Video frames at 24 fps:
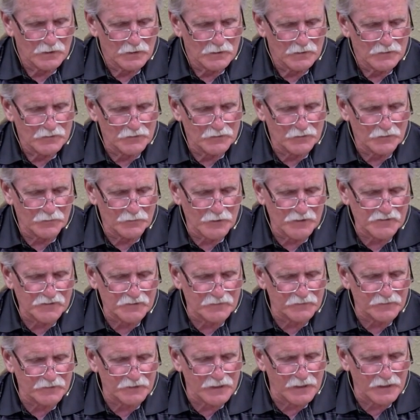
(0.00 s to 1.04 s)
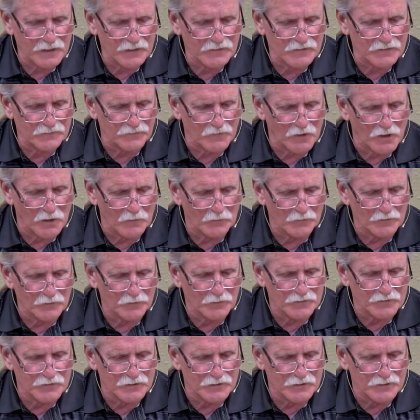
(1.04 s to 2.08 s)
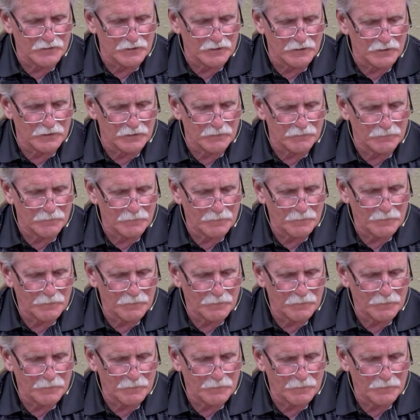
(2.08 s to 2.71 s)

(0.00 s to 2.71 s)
So the rest of the acts of Omri which he did,